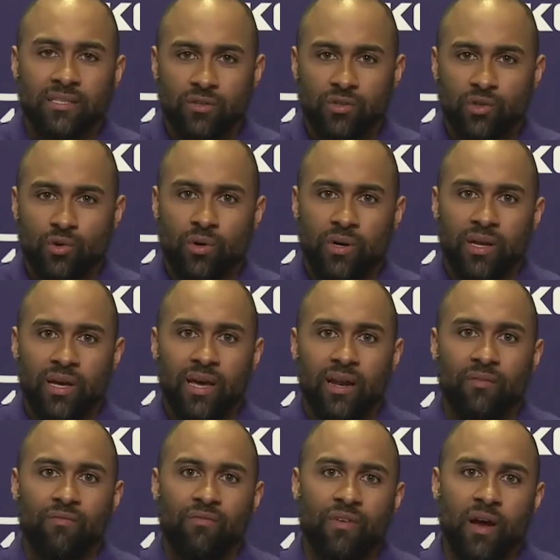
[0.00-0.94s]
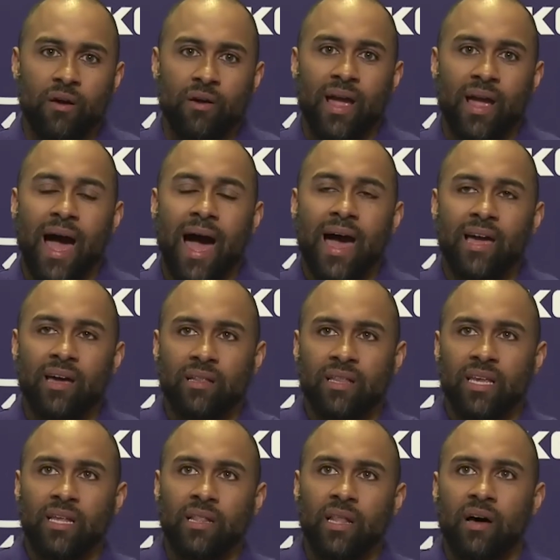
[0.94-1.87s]
They're doing it at a very high
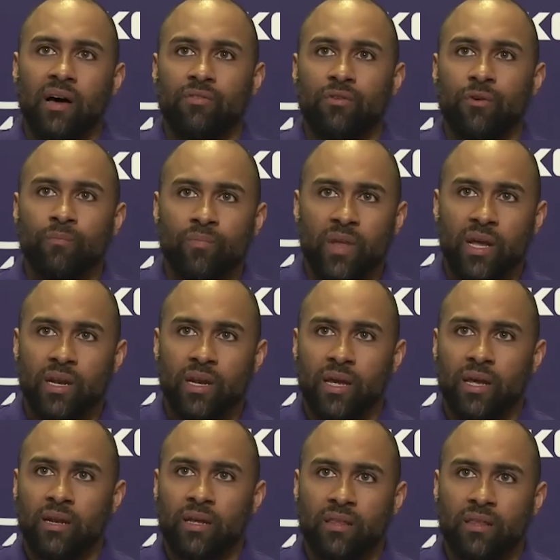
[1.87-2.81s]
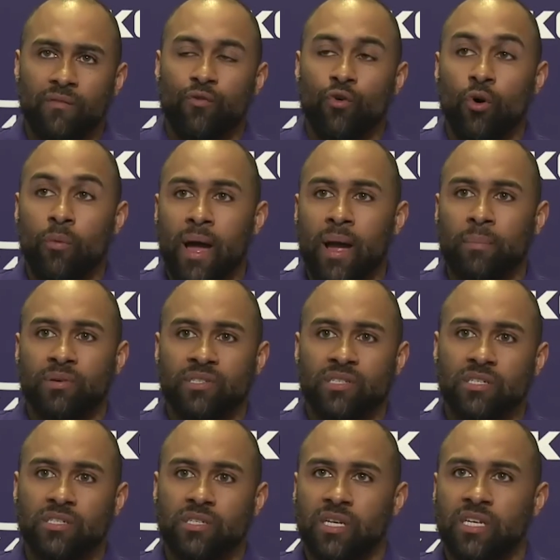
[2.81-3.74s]
elite level, and and at the fullback
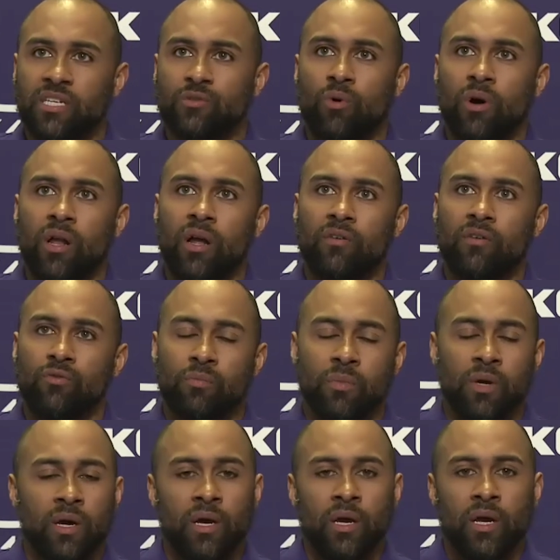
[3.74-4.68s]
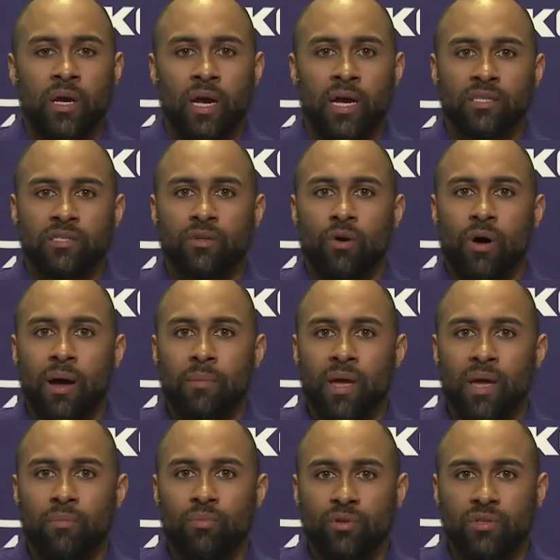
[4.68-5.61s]
position, he's one of them and so I'm
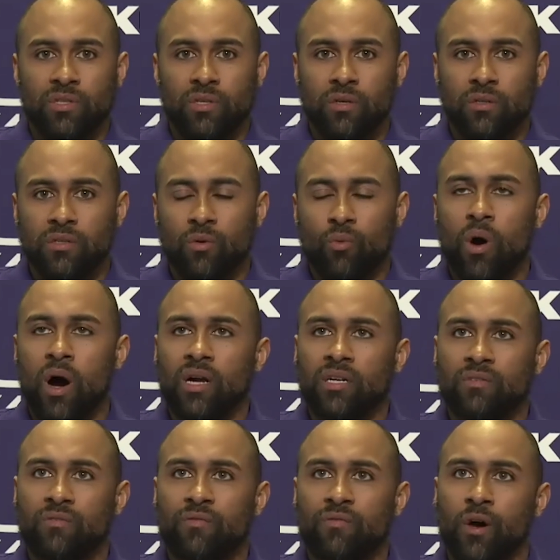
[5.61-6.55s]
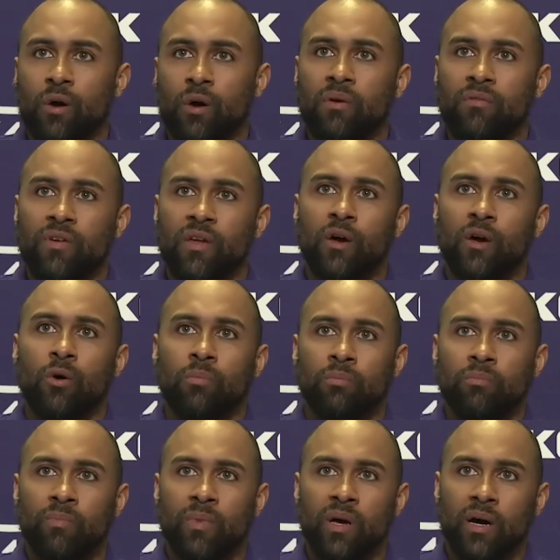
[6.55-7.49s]
able to to watch film of him
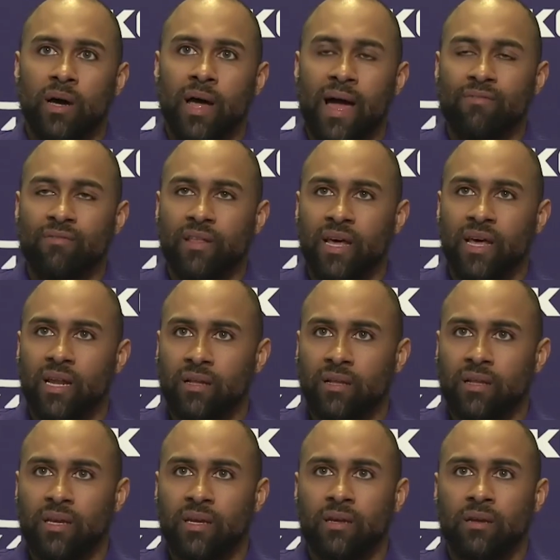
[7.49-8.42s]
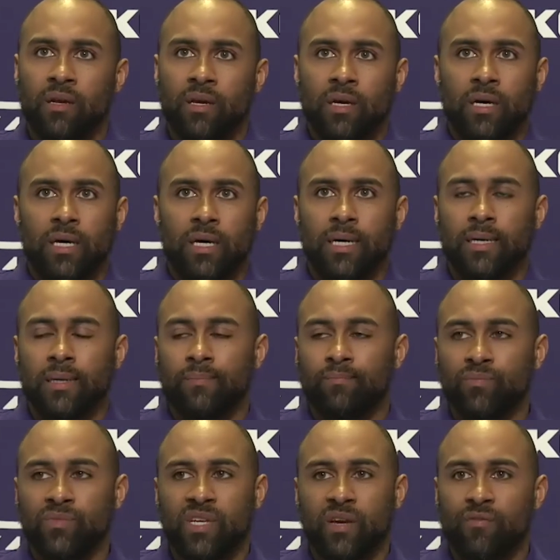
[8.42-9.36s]
uh, athletically,
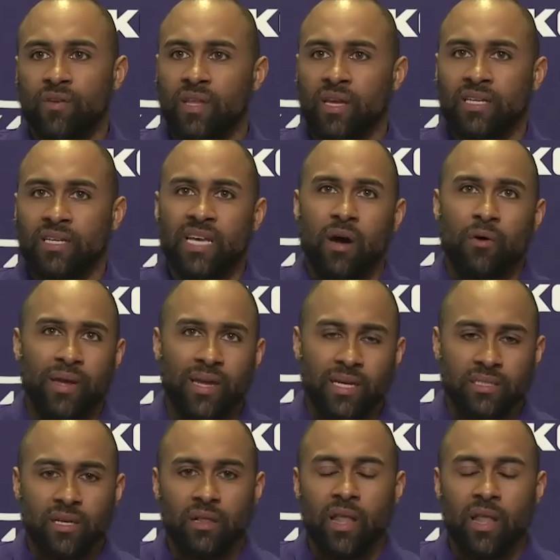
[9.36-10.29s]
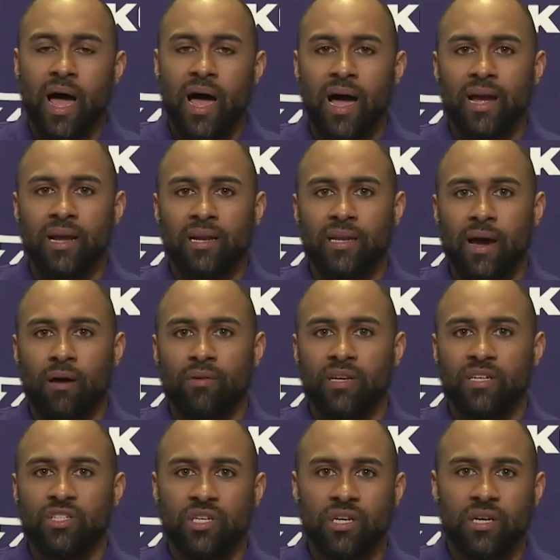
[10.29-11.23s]
um, different things, how he gets aligned, how he
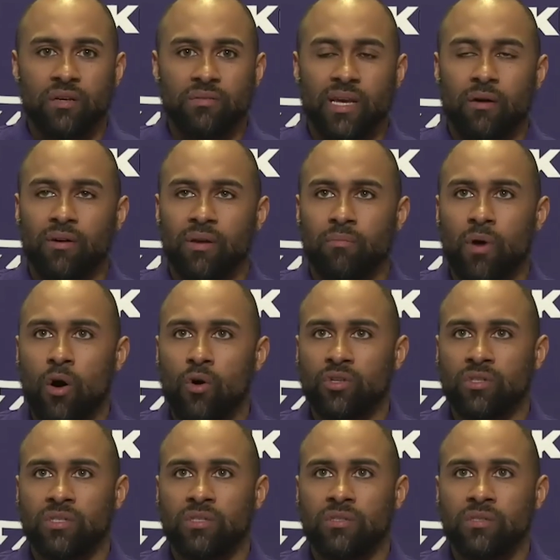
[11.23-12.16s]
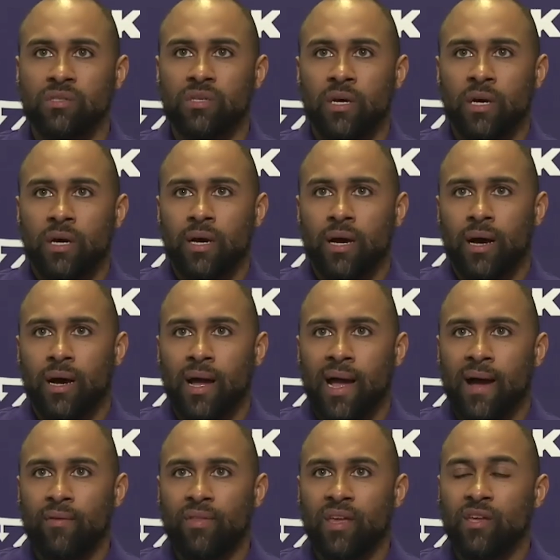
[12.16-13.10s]
shifts, how he motions, uh,
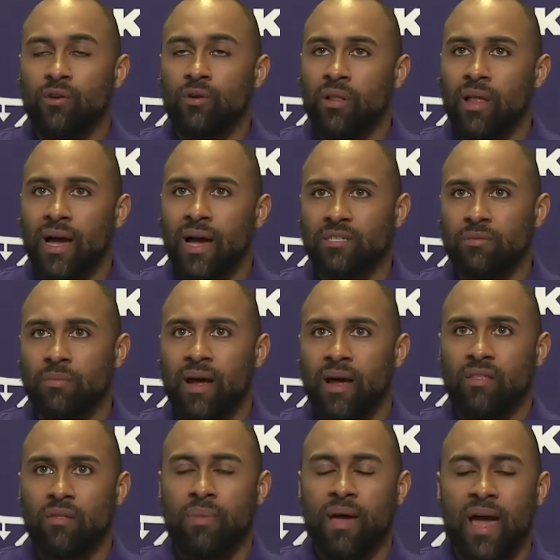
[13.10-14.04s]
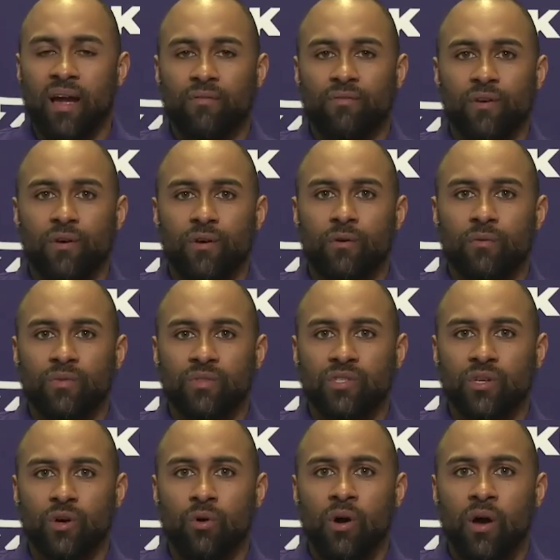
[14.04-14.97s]
how they utilize him out of the backfield. And
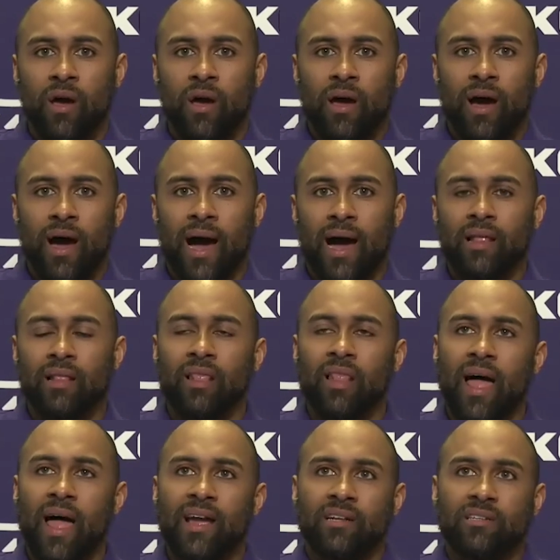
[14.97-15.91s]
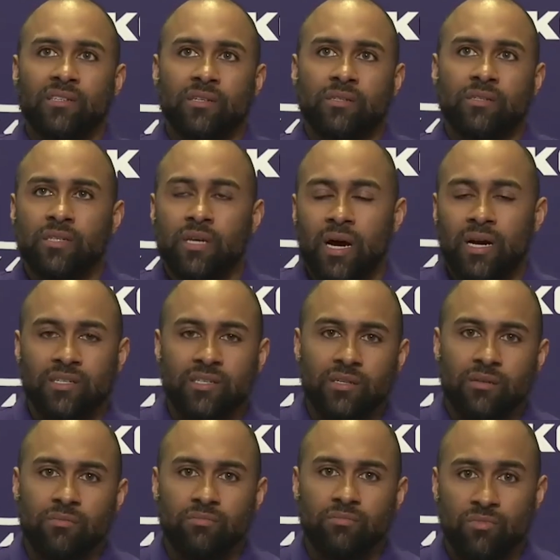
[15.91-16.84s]
so I like to talk
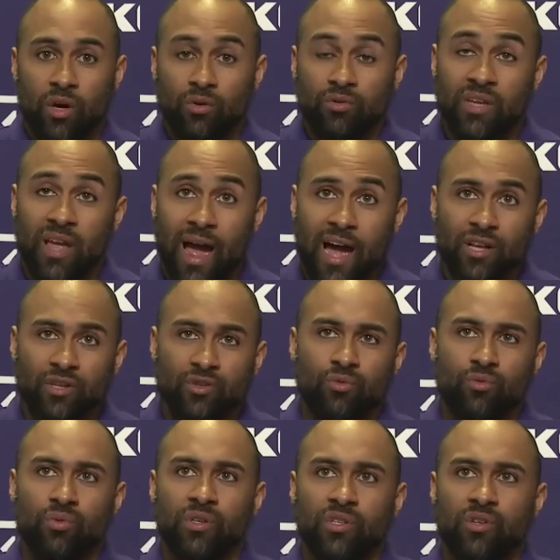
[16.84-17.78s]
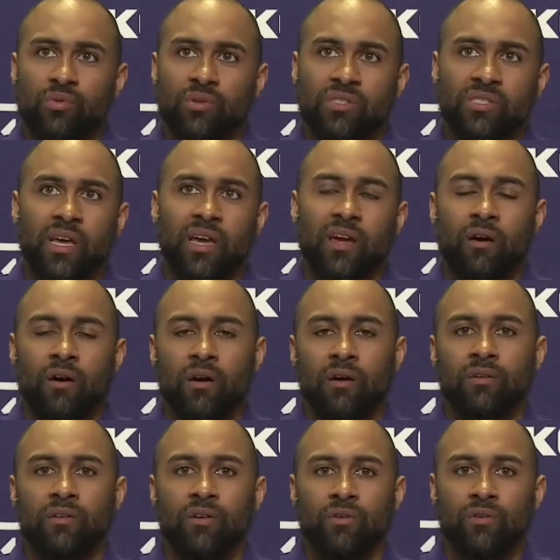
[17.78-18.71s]
to those guys who would you would say
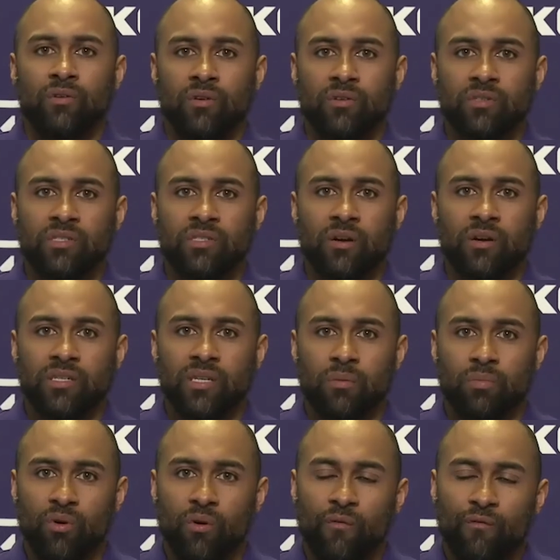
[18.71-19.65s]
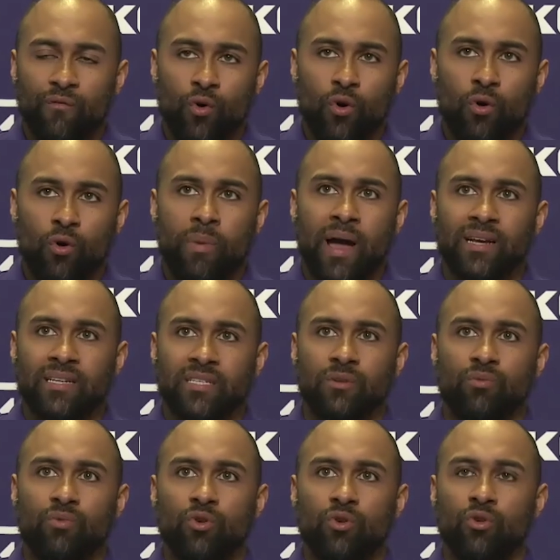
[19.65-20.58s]
are your your stereotypical fullbacks
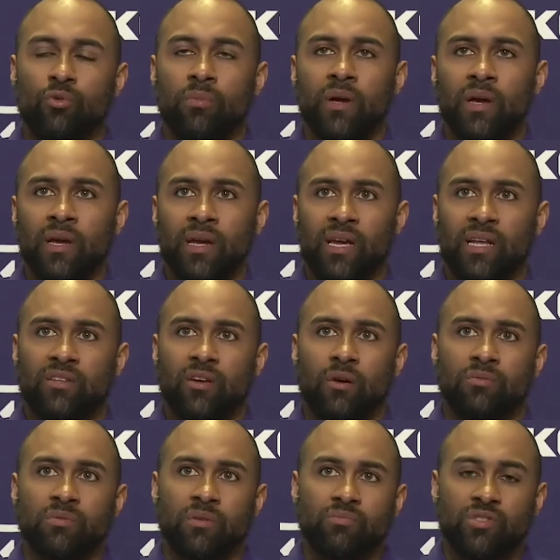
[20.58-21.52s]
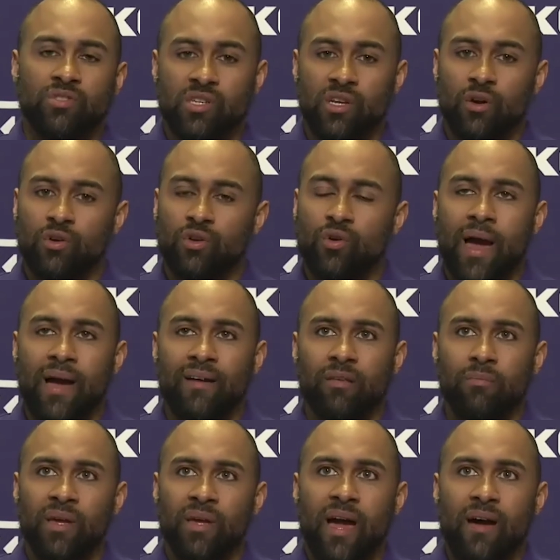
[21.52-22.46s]
in the room in terms of still you have
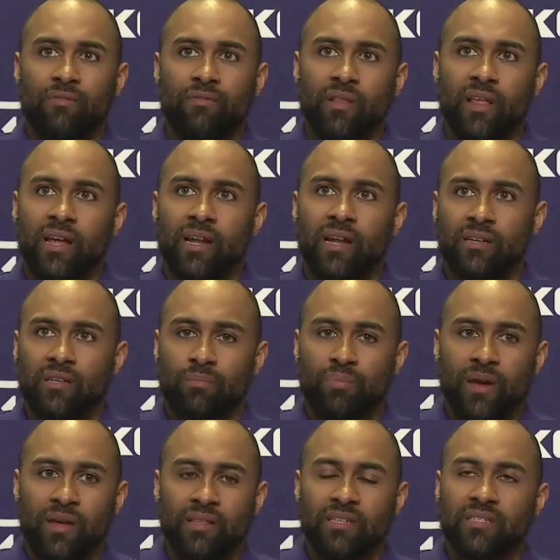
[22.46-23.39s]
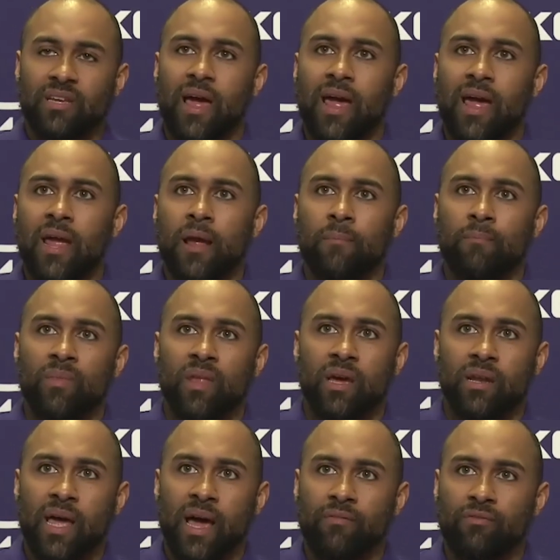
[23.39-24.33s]
to be athletic to play this game
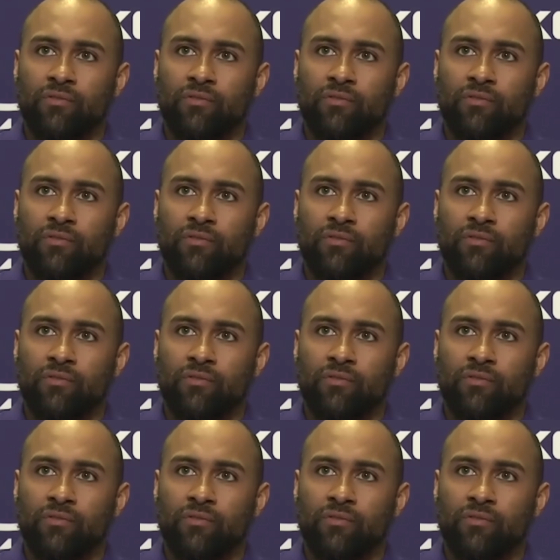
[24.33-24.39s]
and have